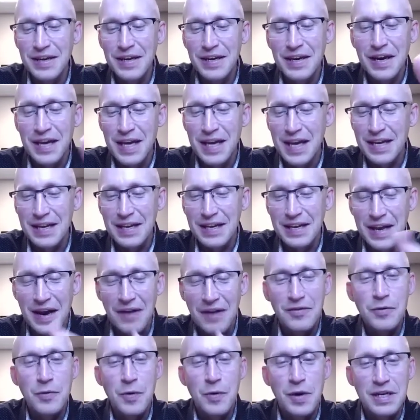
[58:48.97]
again,
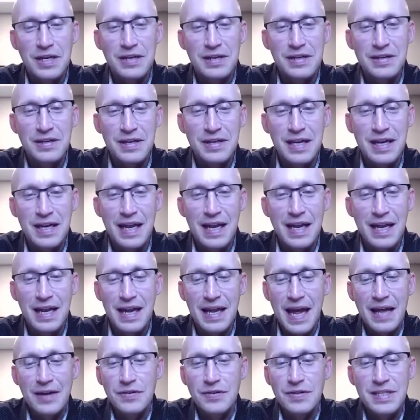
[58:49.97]
everyone can
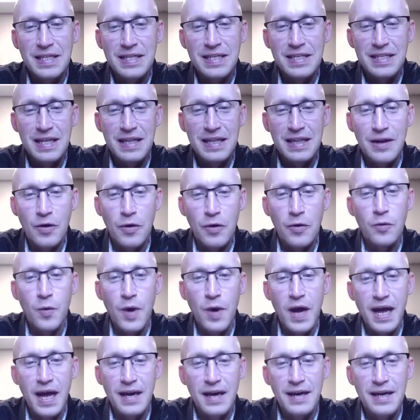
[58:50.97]
handles this in their own
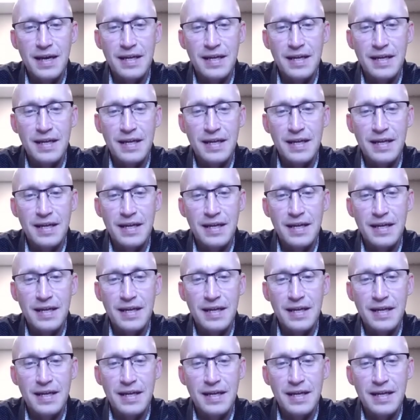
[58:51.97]
way.